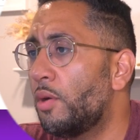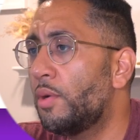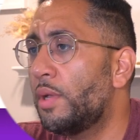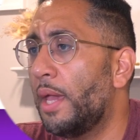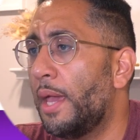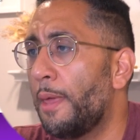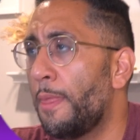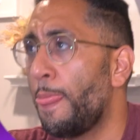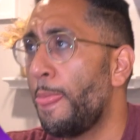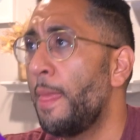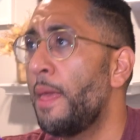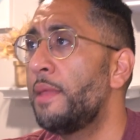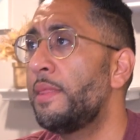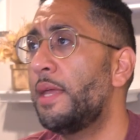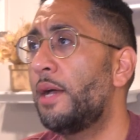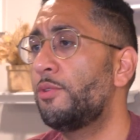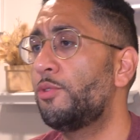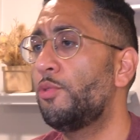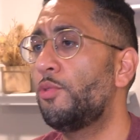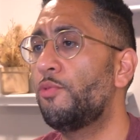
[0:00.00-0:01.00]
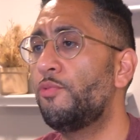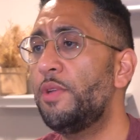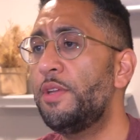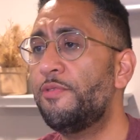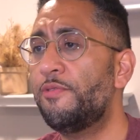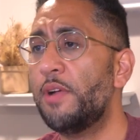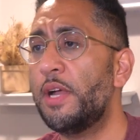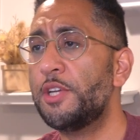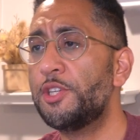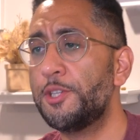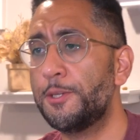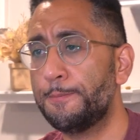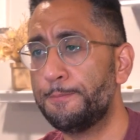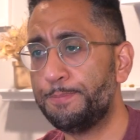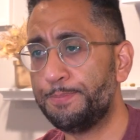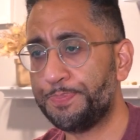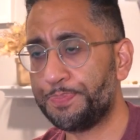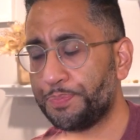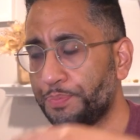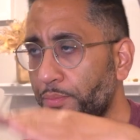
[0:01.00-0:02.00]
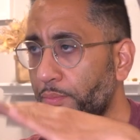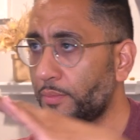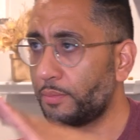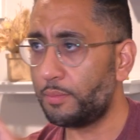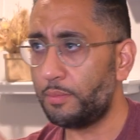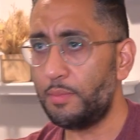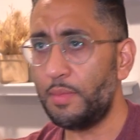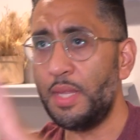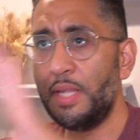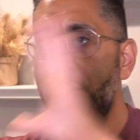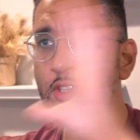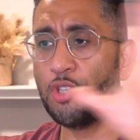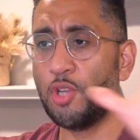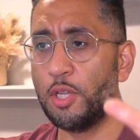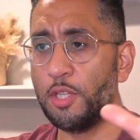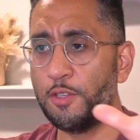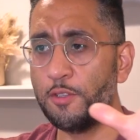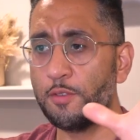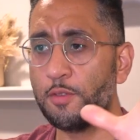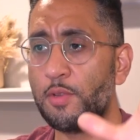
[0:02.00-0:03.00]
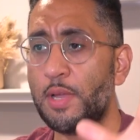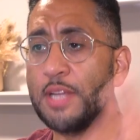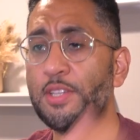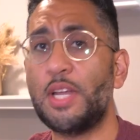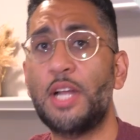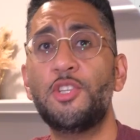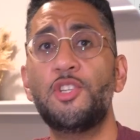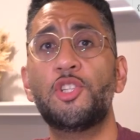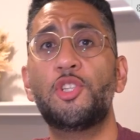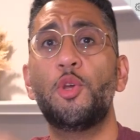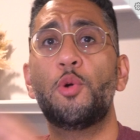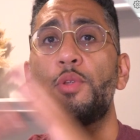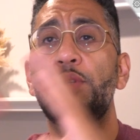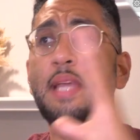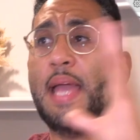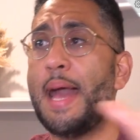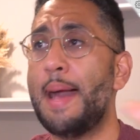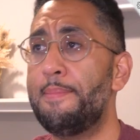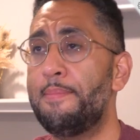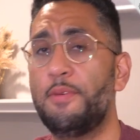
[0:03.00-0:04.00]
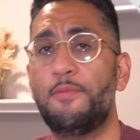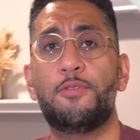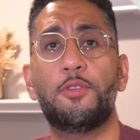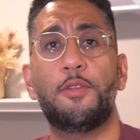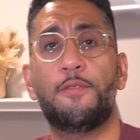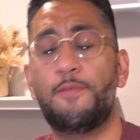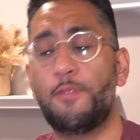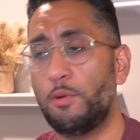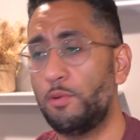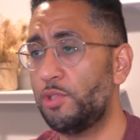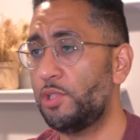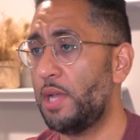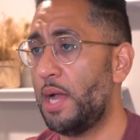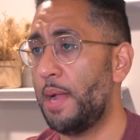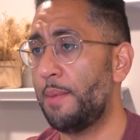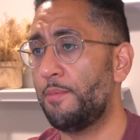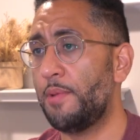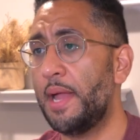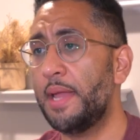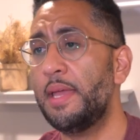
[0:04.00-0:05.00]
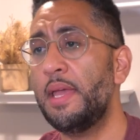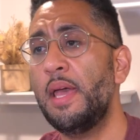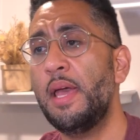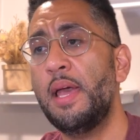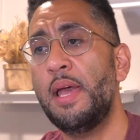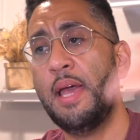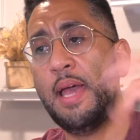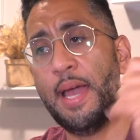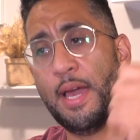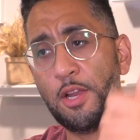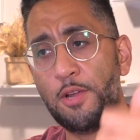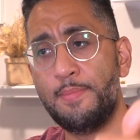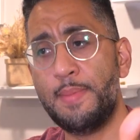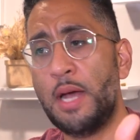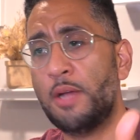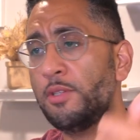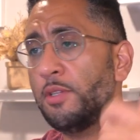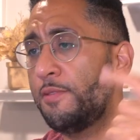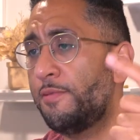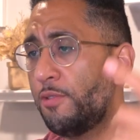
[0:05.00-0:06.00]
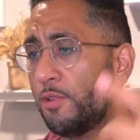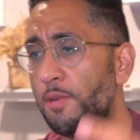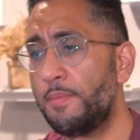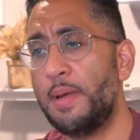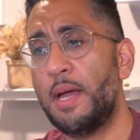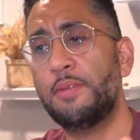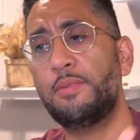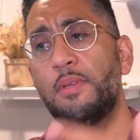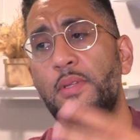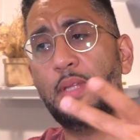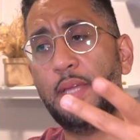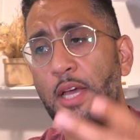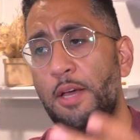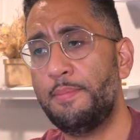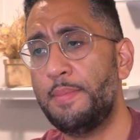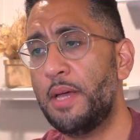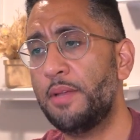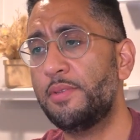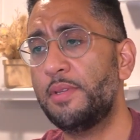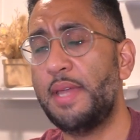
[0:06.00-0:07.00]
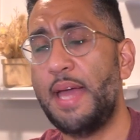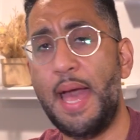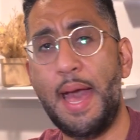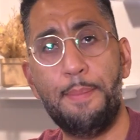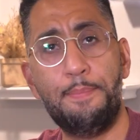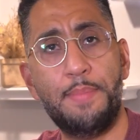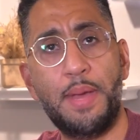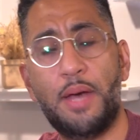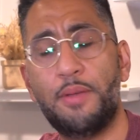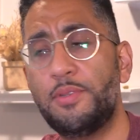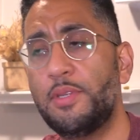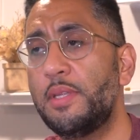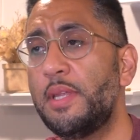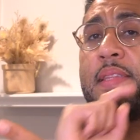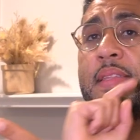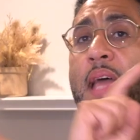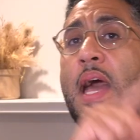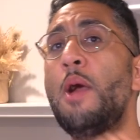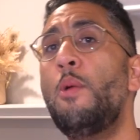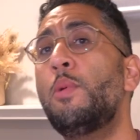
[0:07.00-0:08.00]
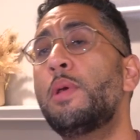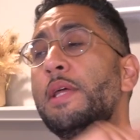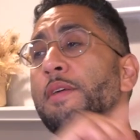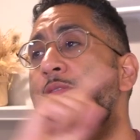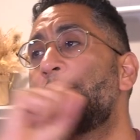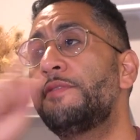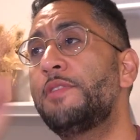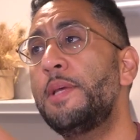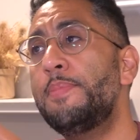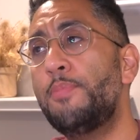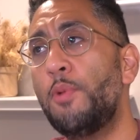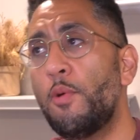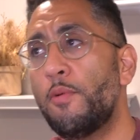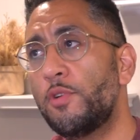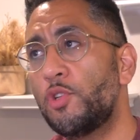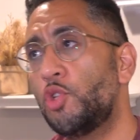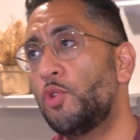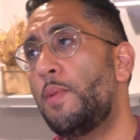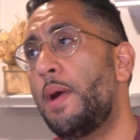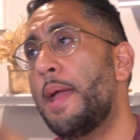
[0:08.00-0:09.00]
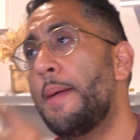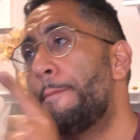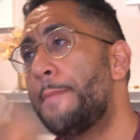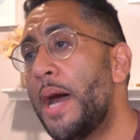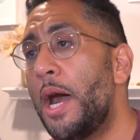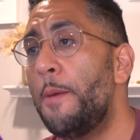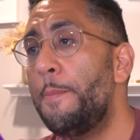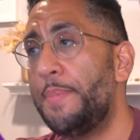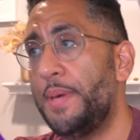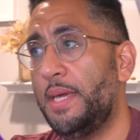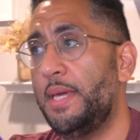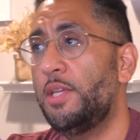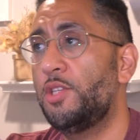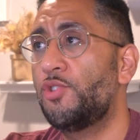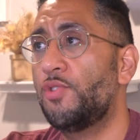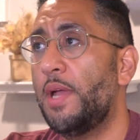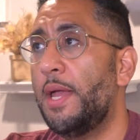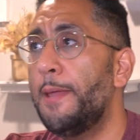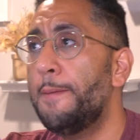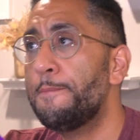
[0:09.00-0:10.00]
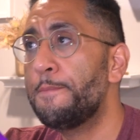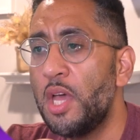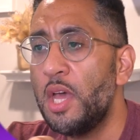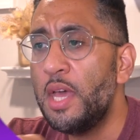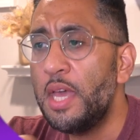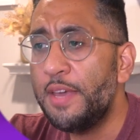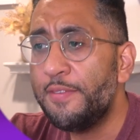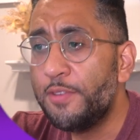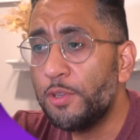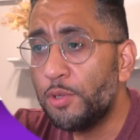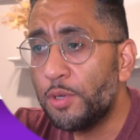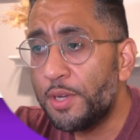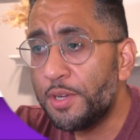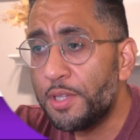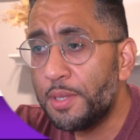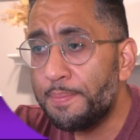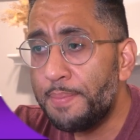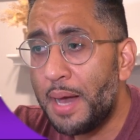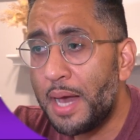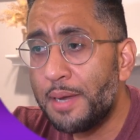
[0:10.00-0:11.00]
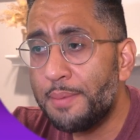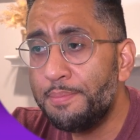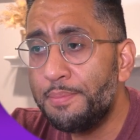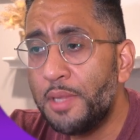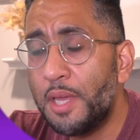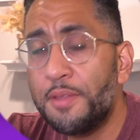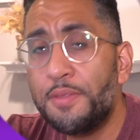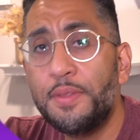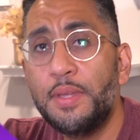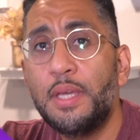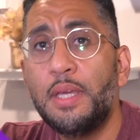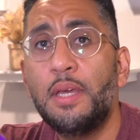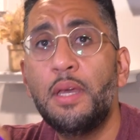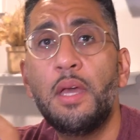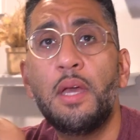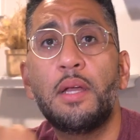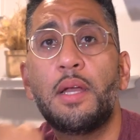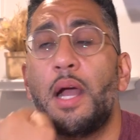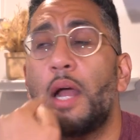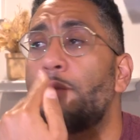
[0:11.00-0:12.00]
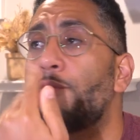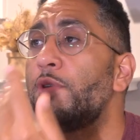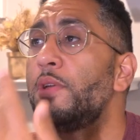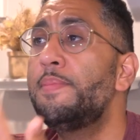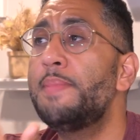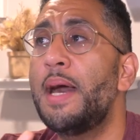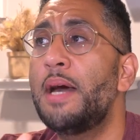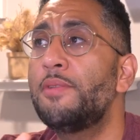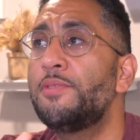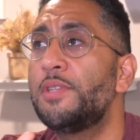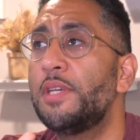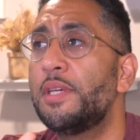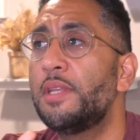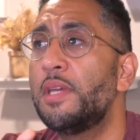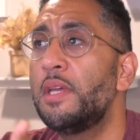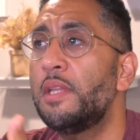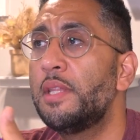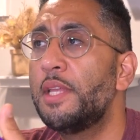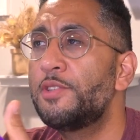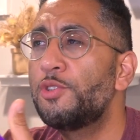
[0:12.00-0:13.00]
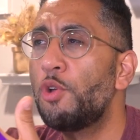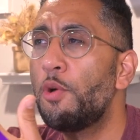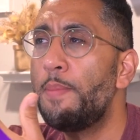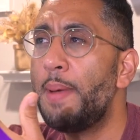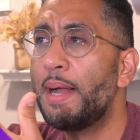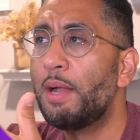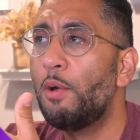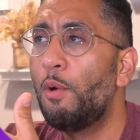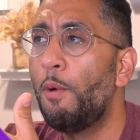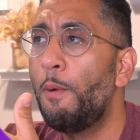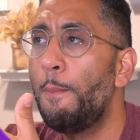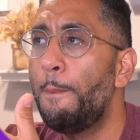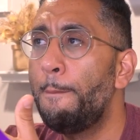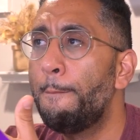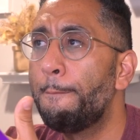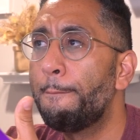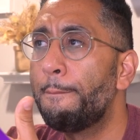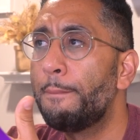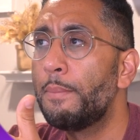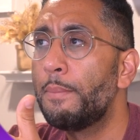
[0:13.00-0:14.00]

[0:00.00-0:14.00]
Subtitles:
okay, now do a refresh, start to scratch. I just loaded the app for the first time, right? Header mounted, footer mounted, layout mounted, app mounted. Now when I flip over to my about page, right? If you look here at the bottom, nothing got remounted. Let's go back home.